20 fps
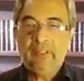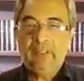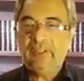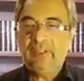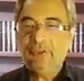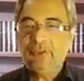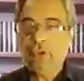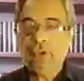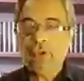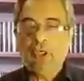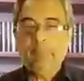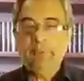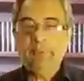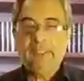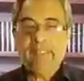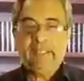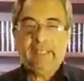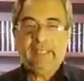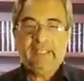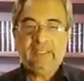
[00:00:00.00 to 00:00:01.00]
This should not be
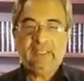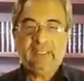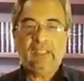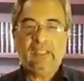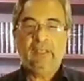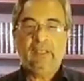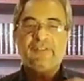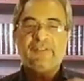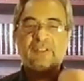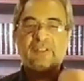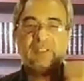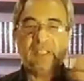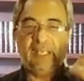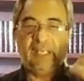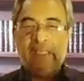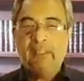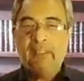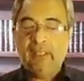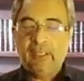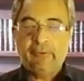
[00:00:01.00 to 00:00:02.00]
the case that they have
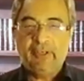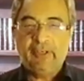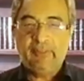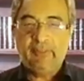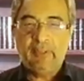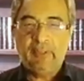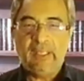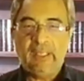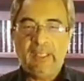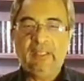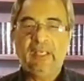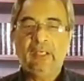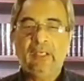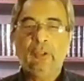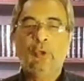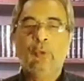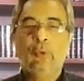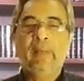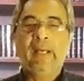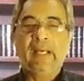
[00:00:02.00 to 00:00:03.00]
signed an agreement and they
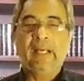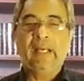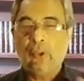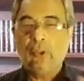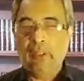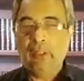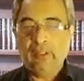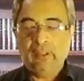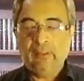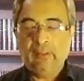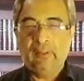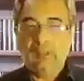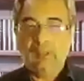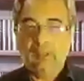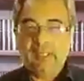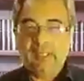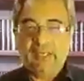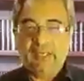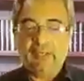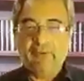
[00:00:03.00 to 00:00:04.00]
go back
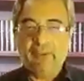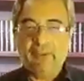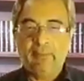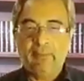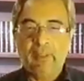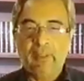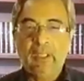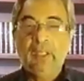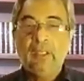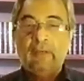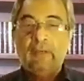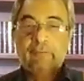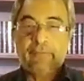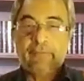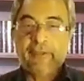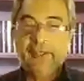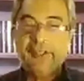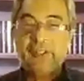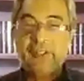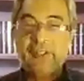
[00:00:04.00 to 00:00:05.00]
on that agreement.
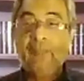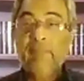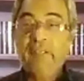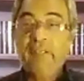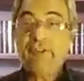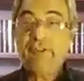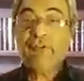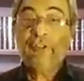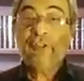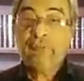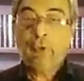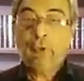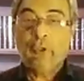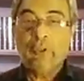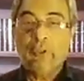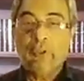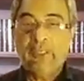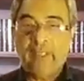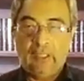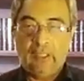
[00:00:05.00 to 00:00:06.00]
First, they must
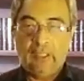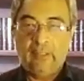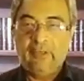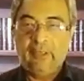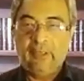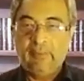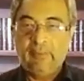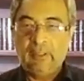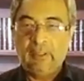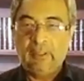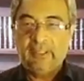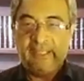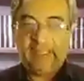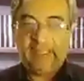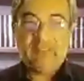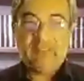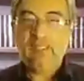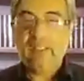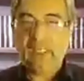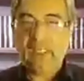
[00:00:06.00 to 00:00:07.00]
revoke that agreement.
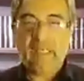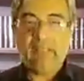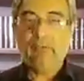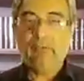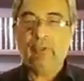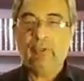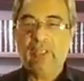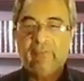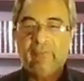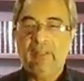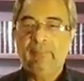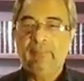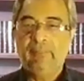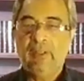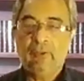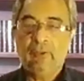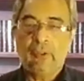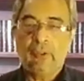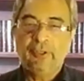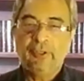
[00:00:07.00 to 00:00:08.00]
Yes, then that would give them
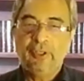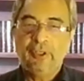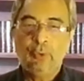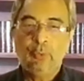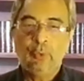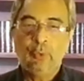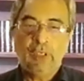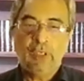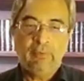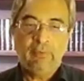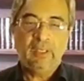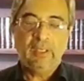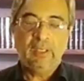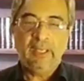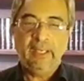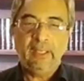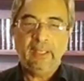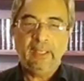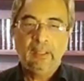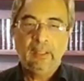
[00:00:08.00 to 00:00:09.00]
the authority to do whatever they'd
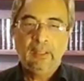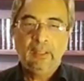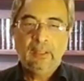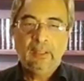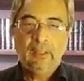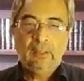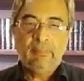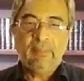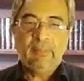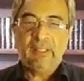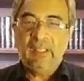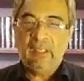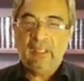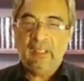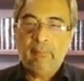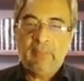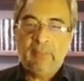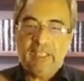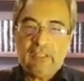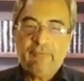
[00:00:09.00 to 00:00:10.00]
like. But
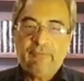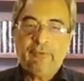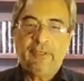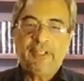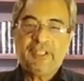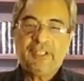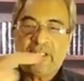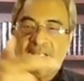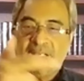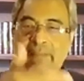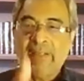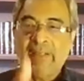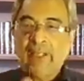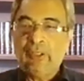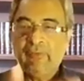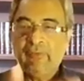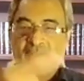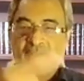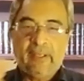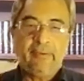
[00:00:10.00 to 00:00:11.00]
they must first come
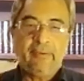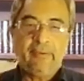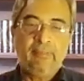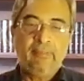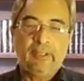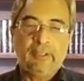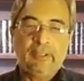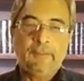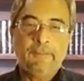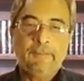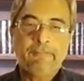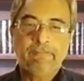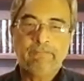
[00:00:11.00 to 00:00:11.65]
out of that agreement.